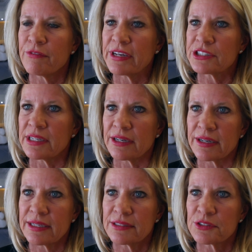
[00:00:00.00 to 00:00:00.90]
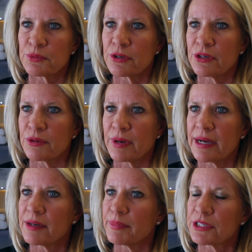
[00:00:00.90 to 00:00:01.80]
veterinarians will go
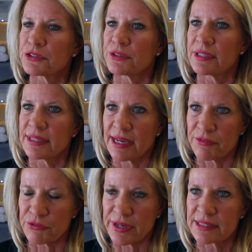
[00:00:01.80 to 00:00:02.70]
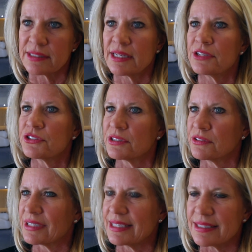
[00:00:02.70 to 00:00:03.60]
around and make sure that they have their
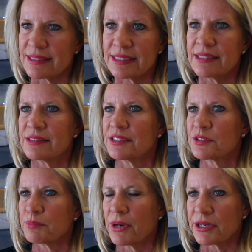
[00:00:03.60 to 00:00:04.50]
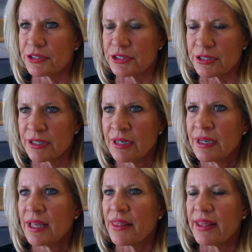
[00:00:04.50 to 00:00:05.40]
vaccinations, any diseases, monitor
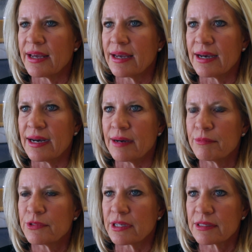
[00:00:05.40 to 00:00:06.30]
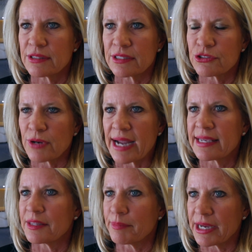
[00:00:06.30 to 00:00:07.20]
the
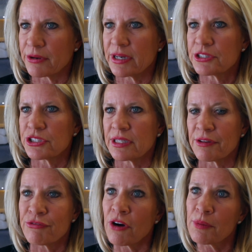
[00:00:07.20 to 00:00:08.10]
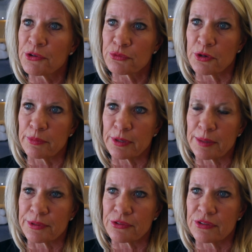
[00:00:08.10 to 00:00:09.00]
tracking, the migration. The farmers will be
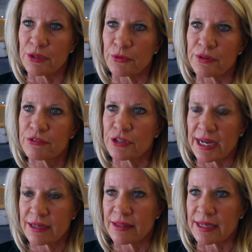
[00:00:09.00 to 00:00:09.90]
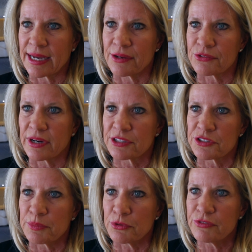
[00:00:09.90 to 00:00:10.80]
able to see where the cows are
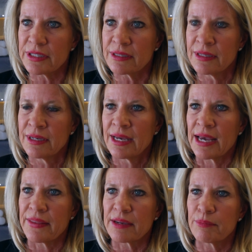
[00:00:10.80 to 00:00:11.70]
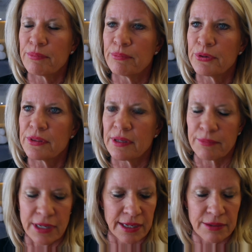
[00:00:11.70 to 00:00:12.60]
actually moving, and they can put
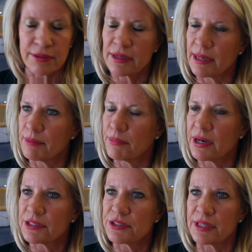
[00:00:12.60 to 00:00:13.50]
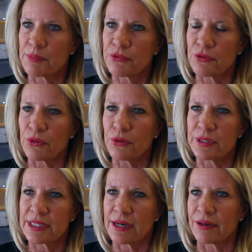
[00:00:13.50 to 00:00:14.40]
them and monitor them through the
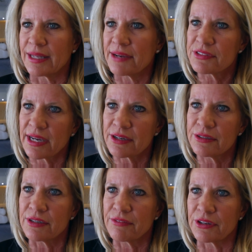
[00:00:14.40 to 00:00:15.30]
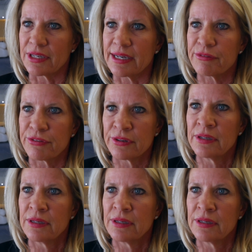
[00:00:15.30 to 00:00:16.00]
whole entire life cycle of their life.